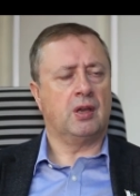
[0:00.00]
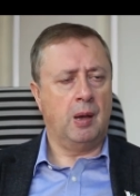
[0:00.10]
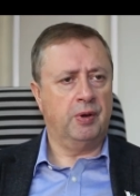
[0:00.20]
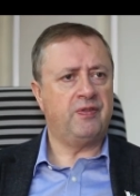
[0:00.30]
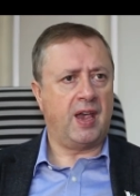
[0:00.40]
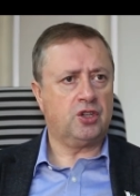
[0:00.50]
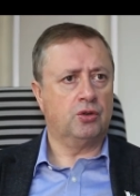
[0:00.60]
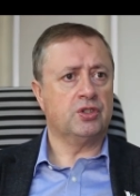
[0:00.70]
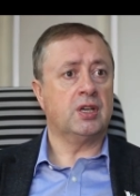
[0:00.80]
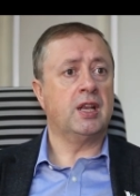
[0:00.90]
common
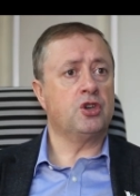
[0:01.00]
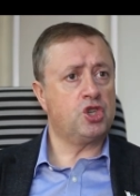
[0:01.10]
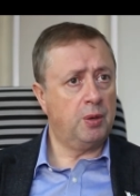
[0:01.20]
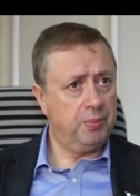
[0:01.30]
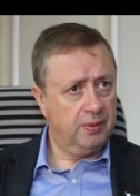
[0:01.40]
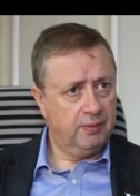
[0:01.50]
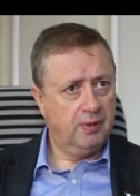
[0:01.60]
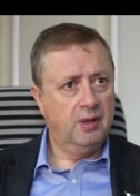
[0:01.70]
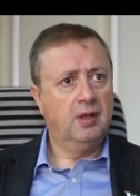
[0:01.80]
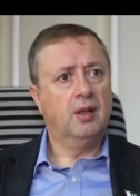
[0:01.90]
factor is leadership.
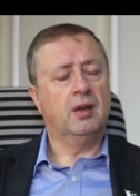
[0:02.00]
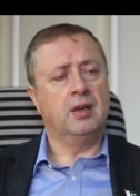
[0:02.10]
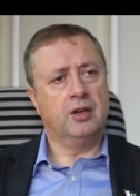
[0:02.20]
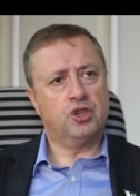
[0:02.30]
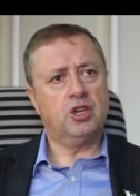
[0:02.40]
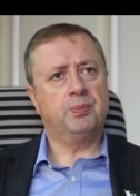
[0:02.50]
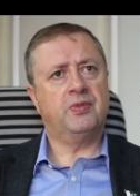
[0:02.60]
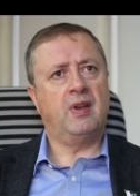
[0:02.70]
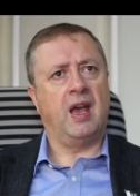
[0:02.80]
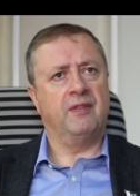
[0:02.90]
Leadership
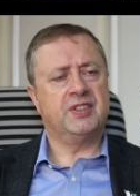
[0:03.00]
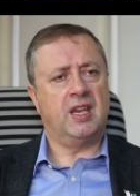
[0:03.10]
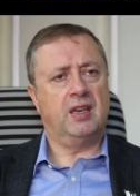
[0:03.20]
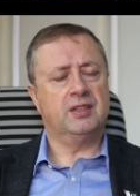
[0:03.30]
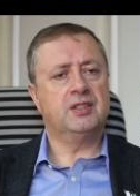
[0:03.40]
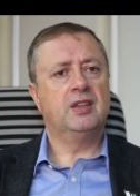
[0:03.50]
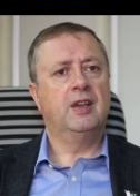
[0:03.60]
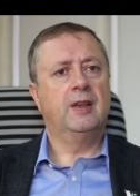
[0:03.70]
have said